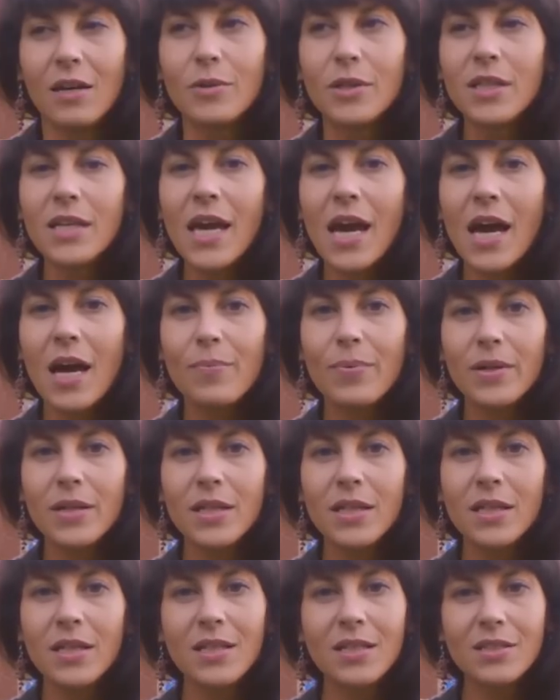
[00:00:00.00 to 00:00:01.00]
really
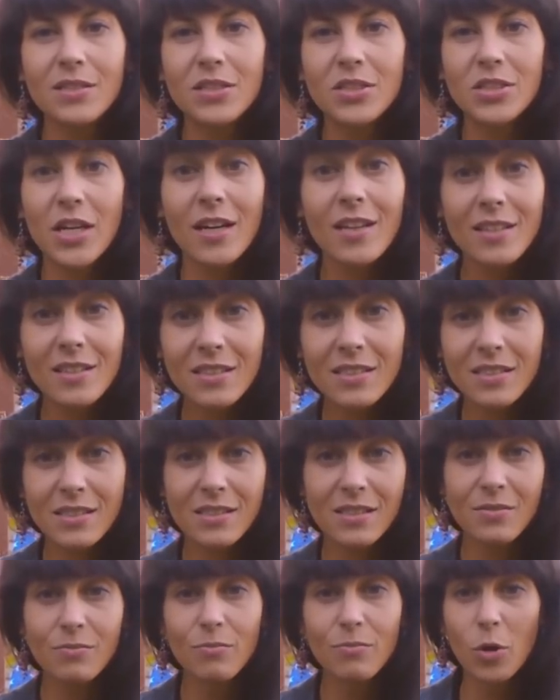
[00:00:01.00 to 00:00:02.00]
happy to share
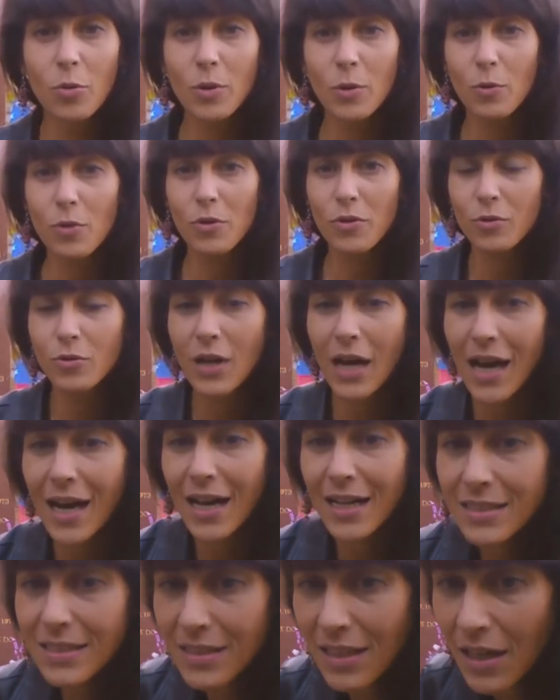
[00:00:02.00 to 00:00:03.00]
this moment with you
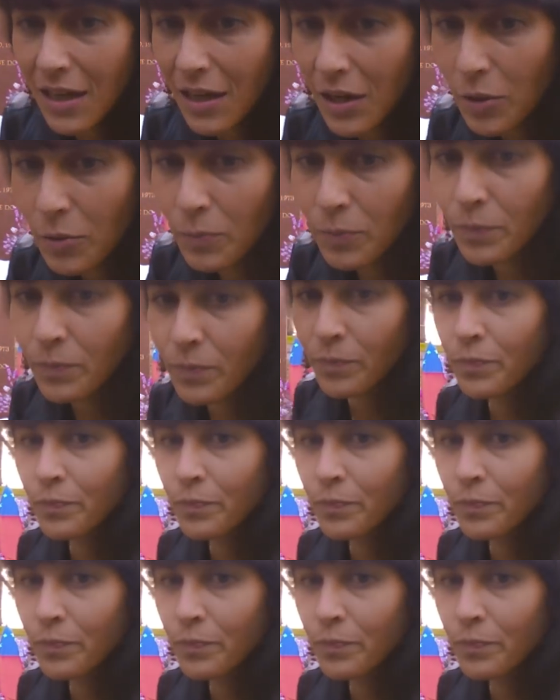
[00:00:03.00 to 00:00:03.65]
guys. Um,